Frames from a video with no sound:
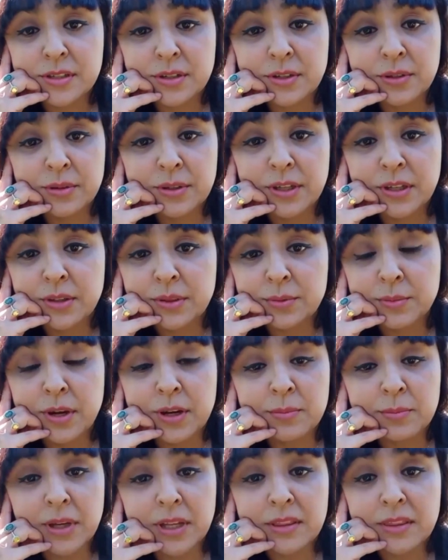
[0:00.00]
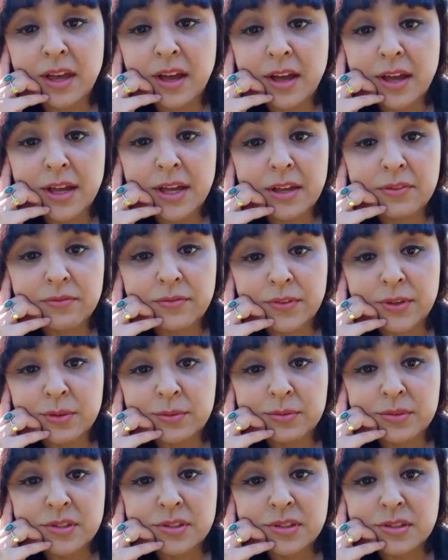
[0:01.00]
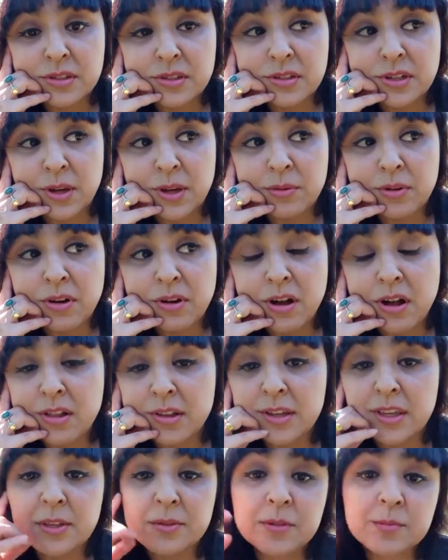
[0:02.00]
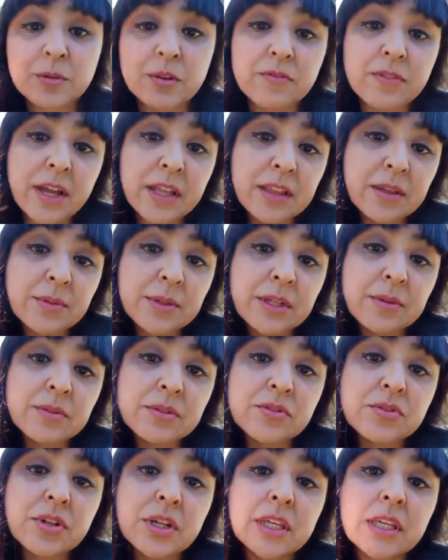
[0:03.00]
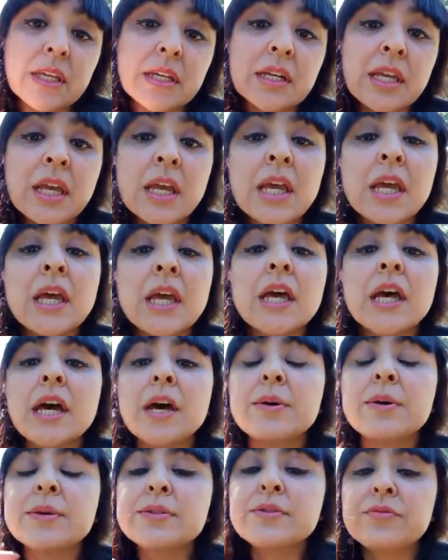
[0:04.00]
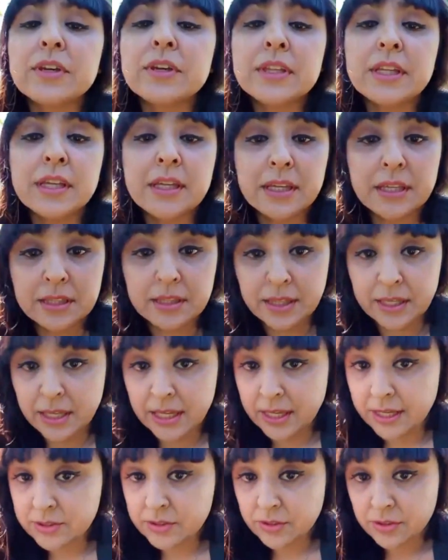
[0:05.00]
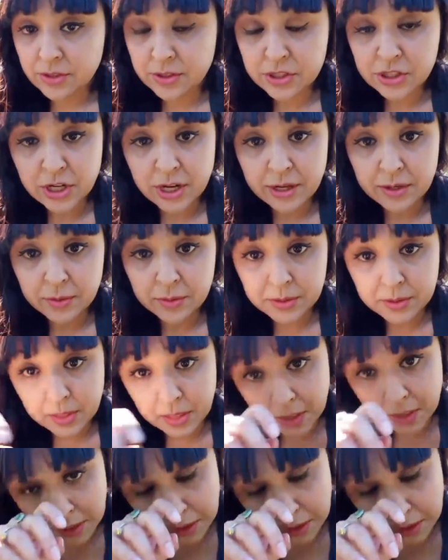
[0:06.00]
He had threatened my life. He was an alcoholic. He was more violent when he was drinking. I was afraid that he can lay hands on our child. He's